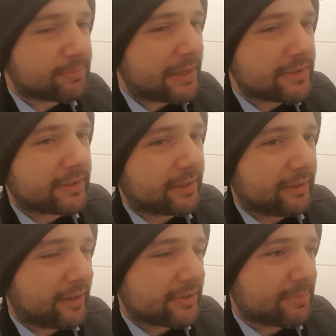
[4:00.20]
basically
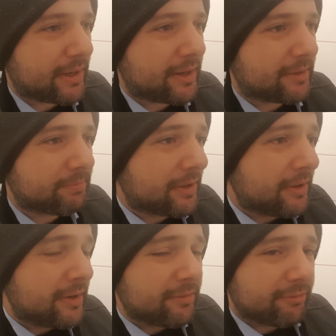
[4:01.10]
the SBA
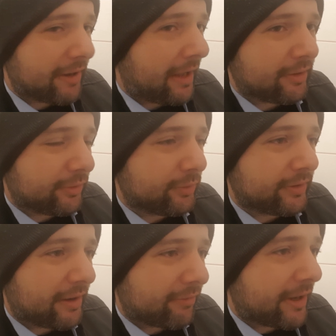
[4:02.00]
value,
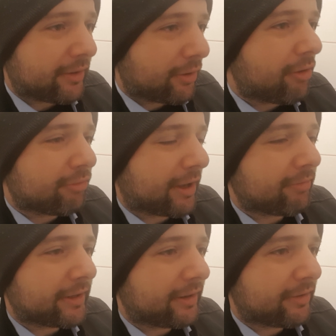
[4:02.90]
the value of
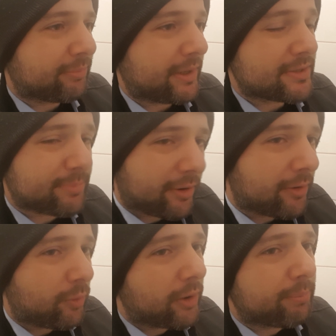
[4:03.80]
having an SBA is
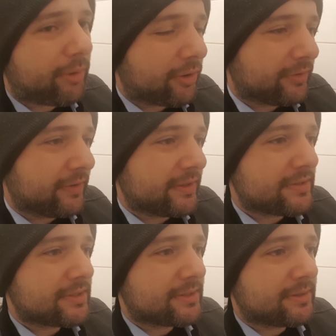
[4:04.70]
part that
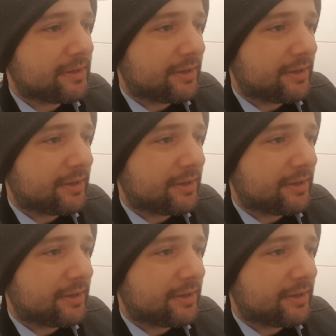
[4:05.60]
it's